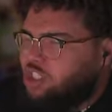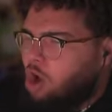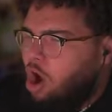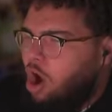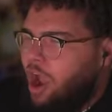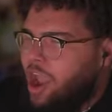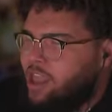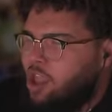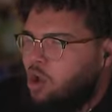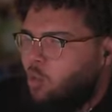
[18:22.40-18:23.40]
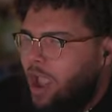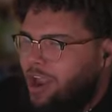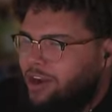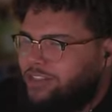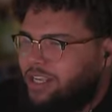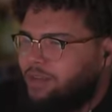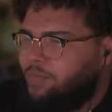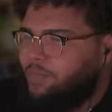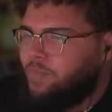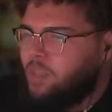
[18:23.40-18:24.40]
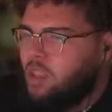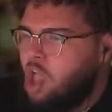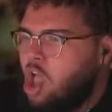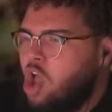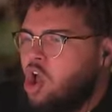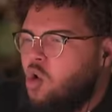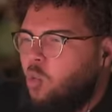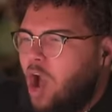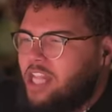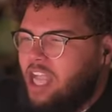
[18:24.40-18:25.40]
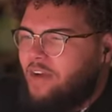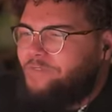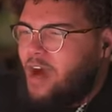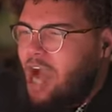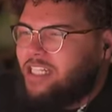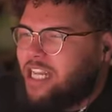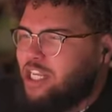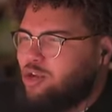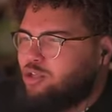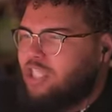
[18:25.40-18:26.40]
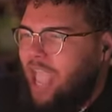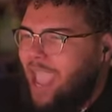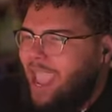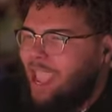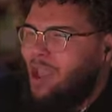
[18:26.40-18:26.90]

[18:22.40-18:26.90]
Droid? Where's the Cowboys? What the fuck did you say?